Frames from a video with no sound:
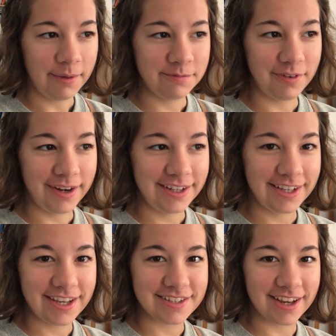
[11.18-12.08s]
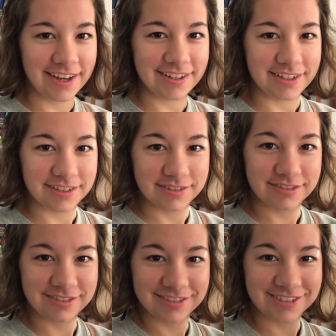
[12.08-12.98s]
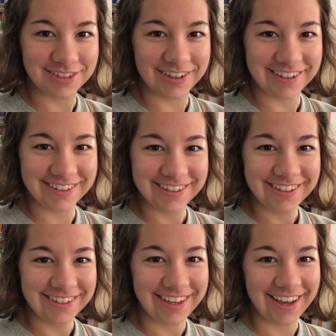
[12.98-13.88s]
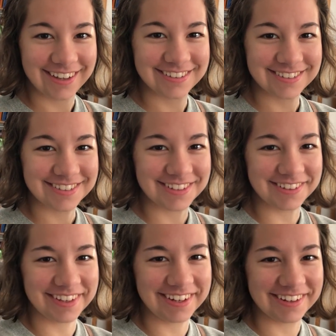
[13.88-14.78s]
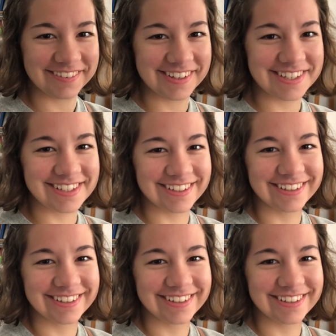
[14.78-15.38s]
I'm fighting anxiety. Are you so really? I, yeah, so I don't get nervous.